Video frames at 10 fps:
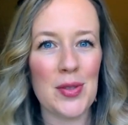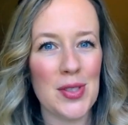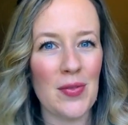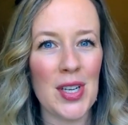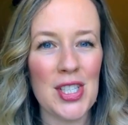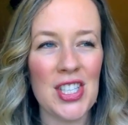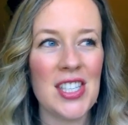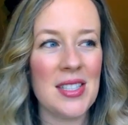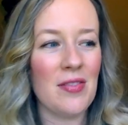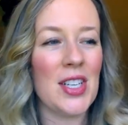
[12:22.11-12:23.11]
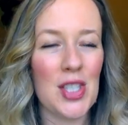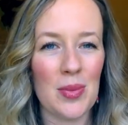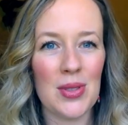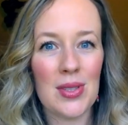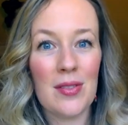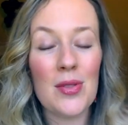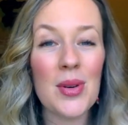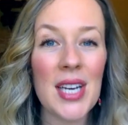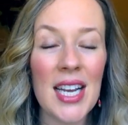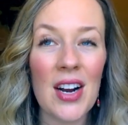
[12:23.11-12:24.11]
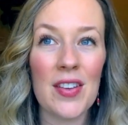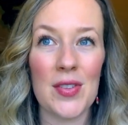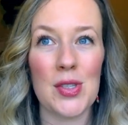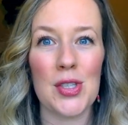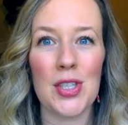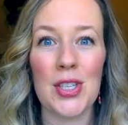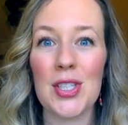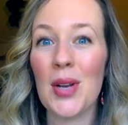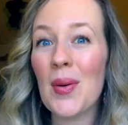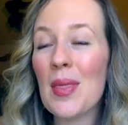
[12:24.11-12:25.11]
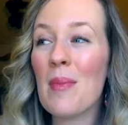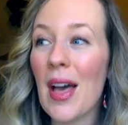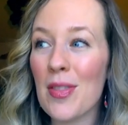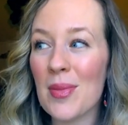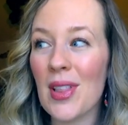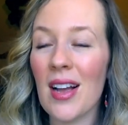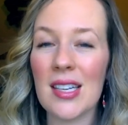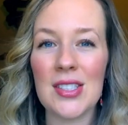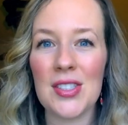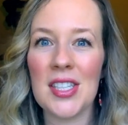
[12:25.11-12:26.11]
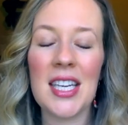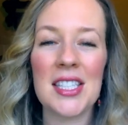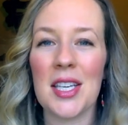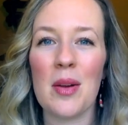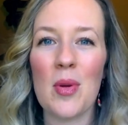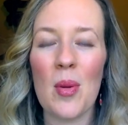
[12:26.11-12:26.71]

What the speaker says: fruits and vegetables and avoiding artificial sugars and going to the bathroom a lot because you're eating a ton of